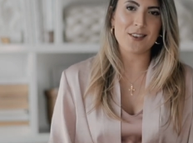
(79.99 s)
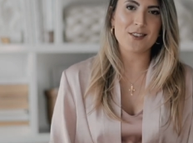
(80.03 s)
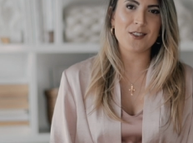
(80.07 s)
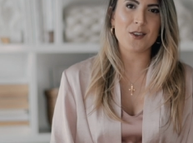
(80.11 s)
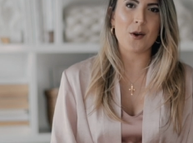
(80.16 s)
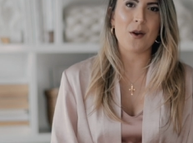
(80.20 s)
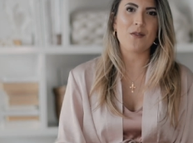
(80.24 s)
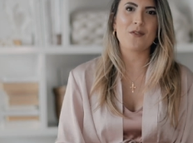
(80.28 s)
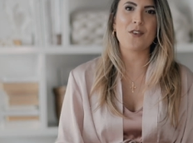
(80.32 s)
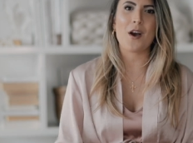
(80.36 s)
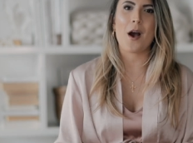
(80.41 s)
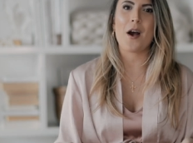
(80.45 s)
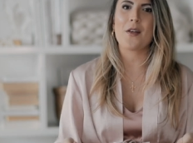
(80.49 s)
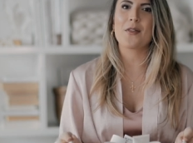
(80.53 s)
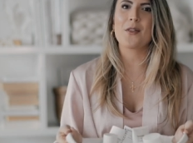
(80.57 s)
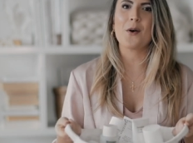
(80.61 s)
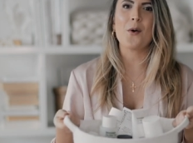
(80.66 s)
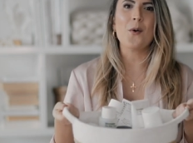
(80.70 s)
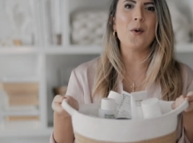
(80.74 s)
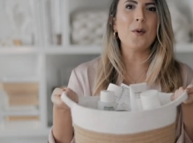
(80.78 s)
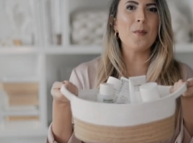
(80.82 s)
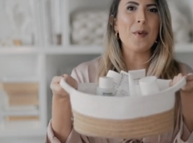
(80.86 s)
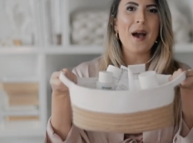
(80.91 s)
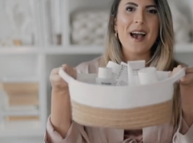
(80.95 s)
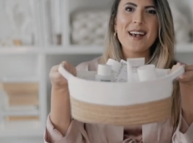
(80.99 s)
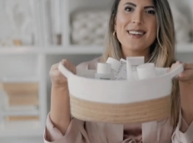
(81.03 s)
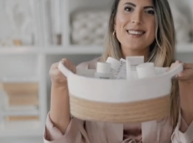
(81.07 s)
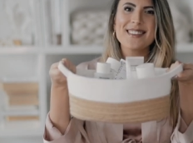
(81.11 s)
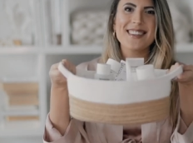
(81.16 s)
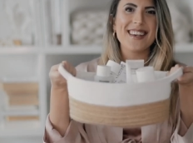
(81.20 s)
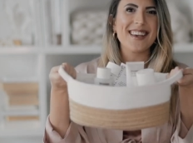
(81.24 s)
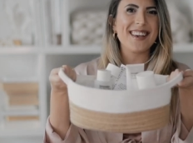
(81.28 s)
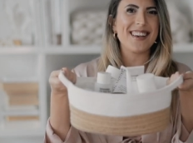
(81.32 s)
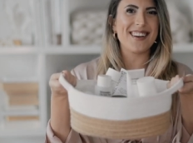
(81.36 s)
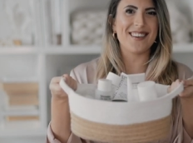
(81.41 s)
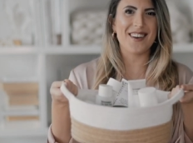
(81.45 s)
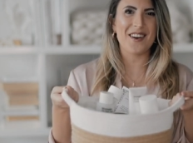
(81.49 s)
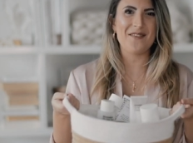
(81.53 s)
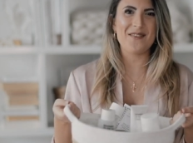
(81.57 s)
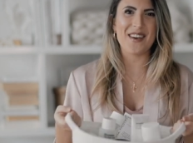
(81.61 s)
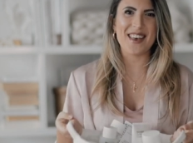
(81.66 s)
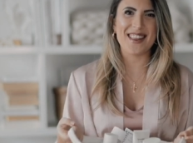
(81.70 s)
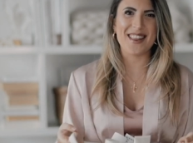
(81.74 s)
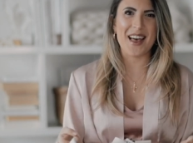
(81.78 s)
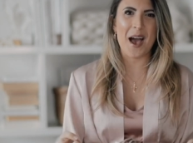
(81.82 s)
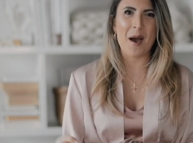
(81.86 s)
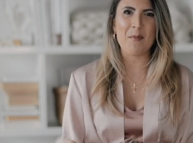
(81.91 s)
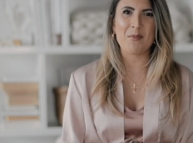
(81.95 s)
So I've got the whole basket here on my
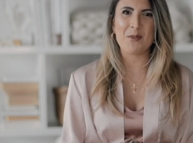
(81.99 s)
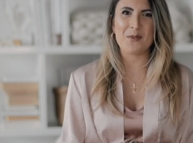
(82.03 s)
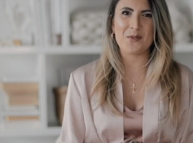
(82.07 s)
lap.